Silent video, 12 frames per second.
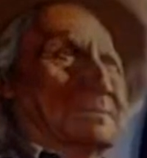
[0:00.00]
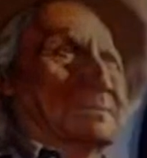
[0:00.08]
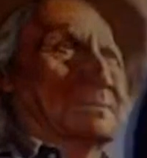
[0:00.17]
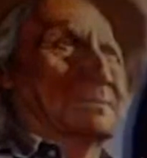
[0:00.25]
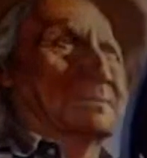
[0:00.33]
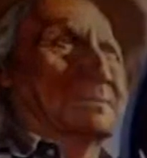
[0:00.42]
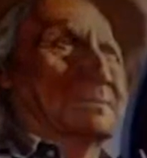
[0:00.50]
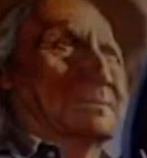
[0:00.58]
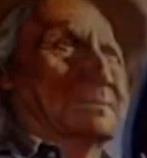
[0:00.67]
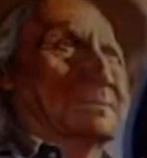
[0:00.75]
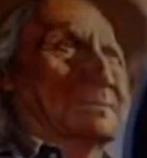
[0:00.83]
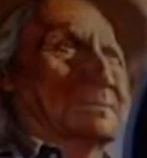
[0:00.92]

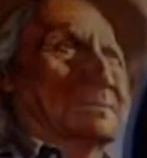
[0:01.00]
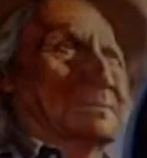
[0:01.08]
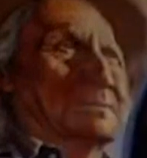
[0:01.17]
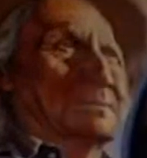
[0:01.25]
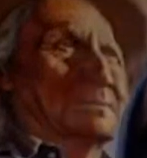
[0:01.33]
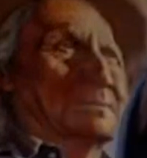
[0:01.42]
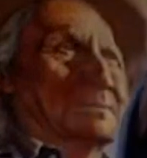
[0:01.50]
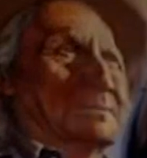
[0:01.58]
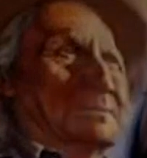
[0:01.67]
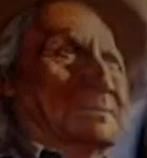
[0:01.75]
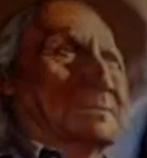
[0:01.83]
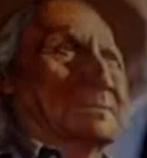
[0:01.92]

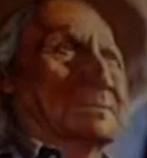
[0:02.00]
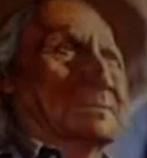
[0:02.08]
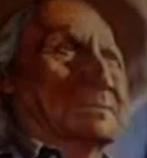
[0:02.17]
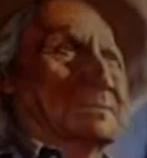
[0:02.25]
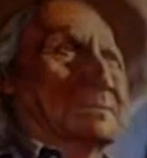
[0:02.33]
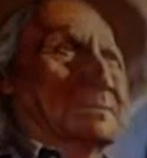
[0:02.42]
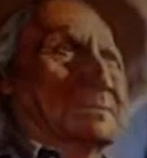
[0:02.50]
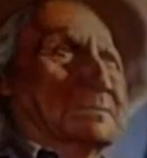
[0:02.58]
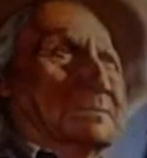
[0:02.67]
No words are spoken by the person on screen.